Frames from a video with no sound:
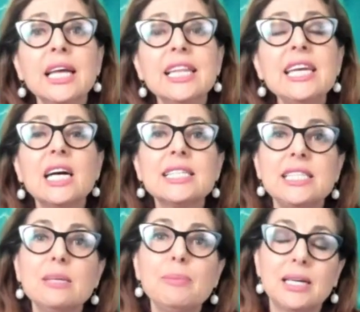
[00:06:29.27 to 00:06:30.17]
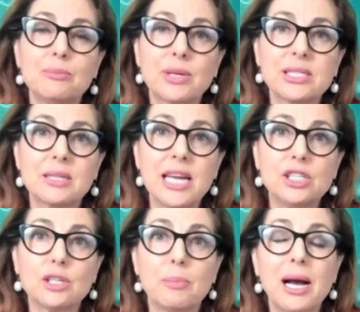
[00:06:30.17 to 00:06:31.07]
The idea behind
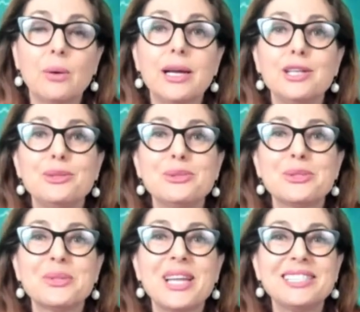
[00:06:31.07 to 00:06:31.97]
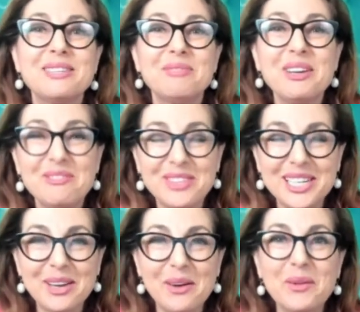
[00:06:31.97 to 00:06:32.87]
presentation power, and you saw that in my
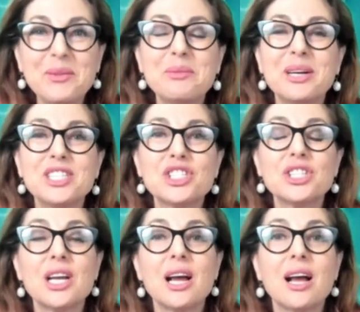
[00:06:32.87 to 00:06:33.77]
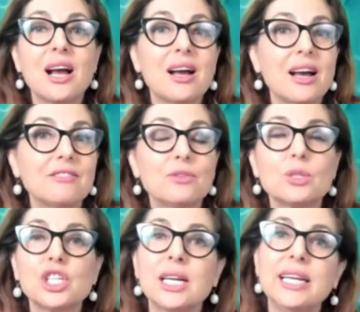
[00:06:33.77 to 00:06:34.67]
video, which
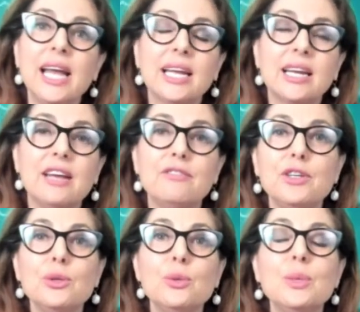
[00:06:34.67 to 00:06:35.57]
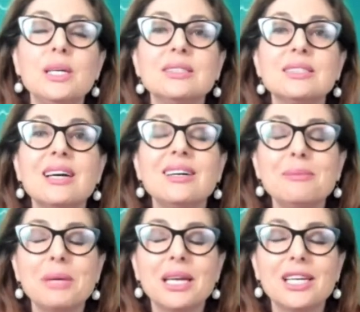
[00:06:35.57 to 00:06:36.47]
unfortunately had a few
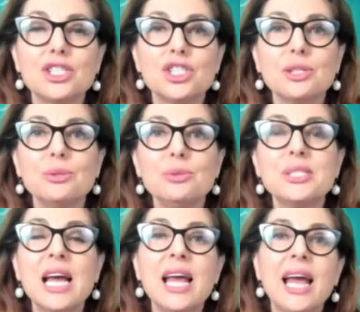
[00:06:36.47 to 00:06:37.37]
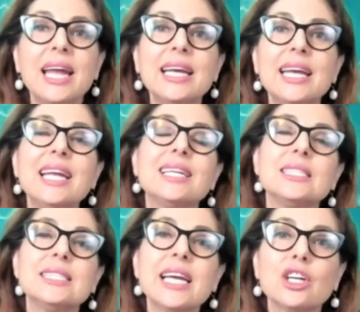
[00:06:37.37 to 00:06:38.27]
timing issues. And again,
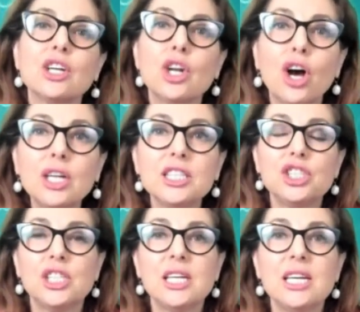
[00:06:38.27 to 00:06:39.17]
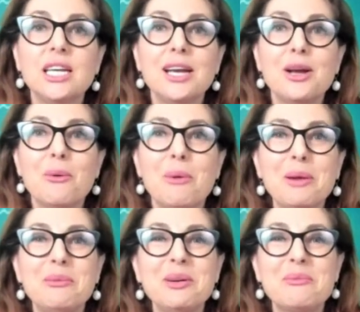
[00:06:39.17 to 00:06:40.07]
technology,
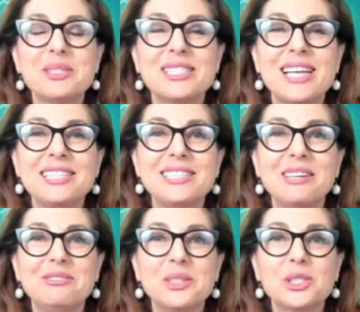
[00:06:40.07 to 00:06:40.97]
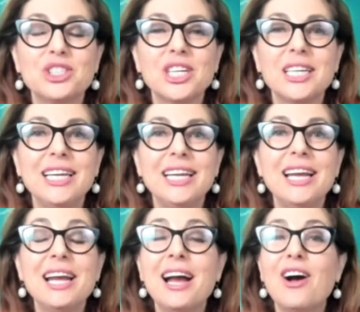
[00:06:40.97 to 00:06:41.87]
when we're presenting virtually,
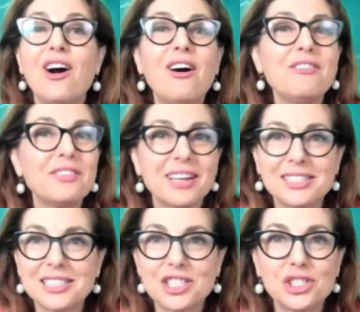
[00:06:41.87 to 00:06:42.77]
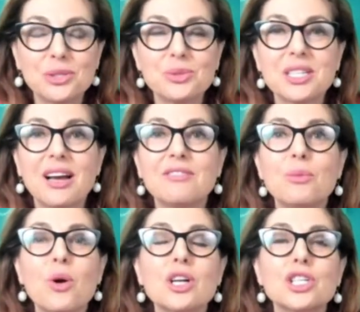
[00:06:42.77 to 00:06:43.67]
often has issues. I've
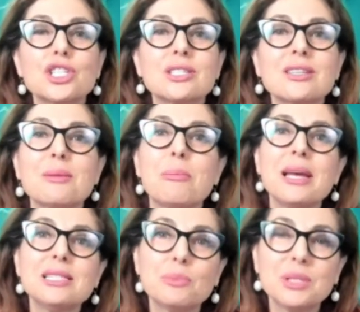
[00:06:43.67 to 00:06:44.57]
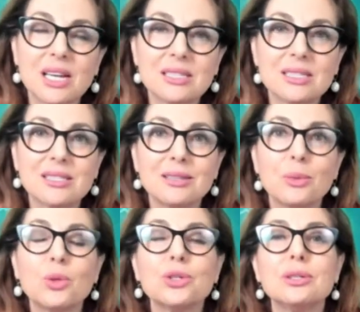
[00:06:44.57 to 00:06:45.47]
watched the best presenters in the
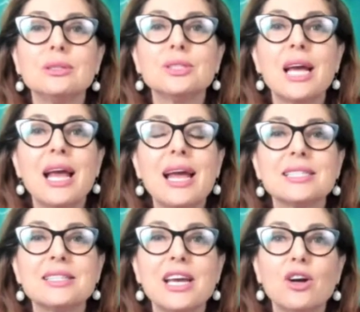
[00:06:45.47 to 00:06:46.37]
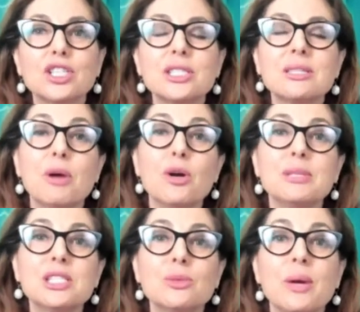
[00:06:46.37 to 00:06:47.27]
world, and there are just
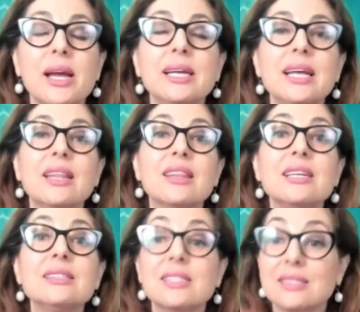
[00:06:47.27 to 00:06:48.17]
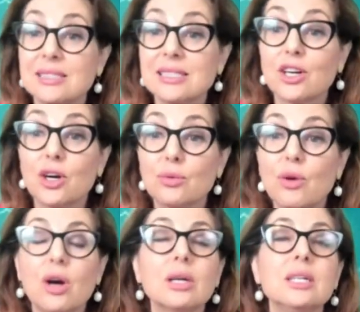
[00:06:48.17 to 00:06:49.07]
moments where things go
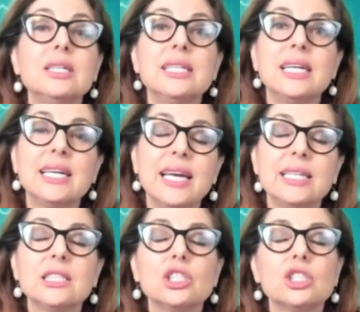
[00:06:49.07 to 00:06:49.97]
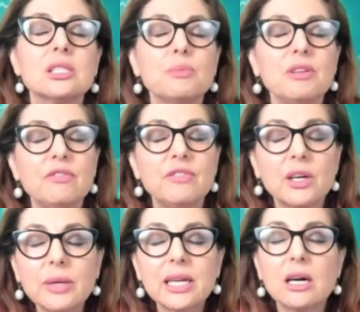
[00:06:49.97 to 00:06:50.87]
wrong. Again, just be
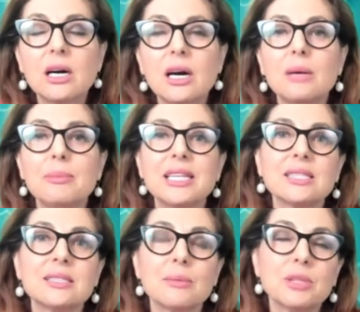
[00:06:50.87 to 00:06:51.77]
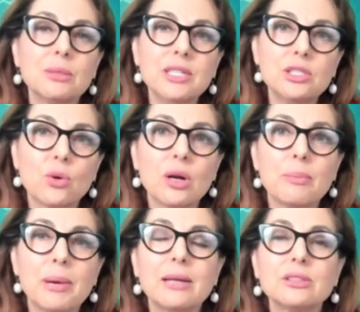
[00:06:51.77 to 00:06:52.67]
very calm. And that's something we talk
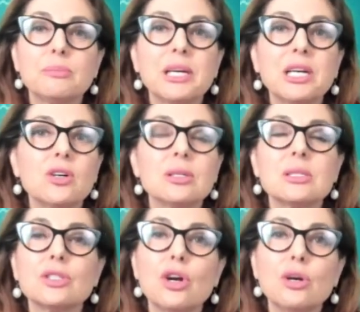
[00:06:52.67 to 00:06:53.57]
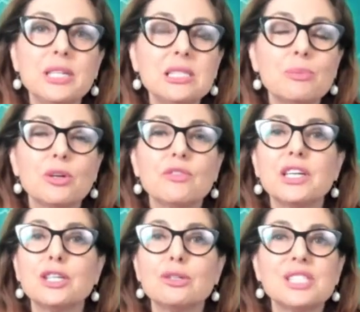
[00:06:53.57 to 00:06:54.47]
about, because nobody's
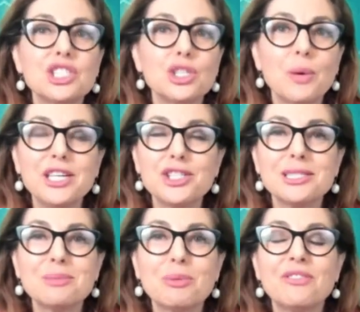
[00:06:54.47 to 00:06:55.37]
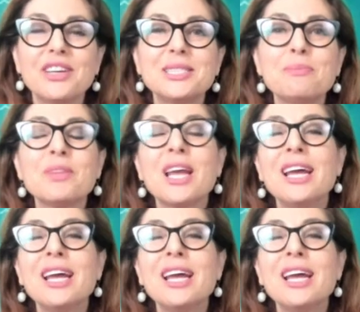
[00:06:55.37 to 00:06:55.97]
perfect. No situation is perfect.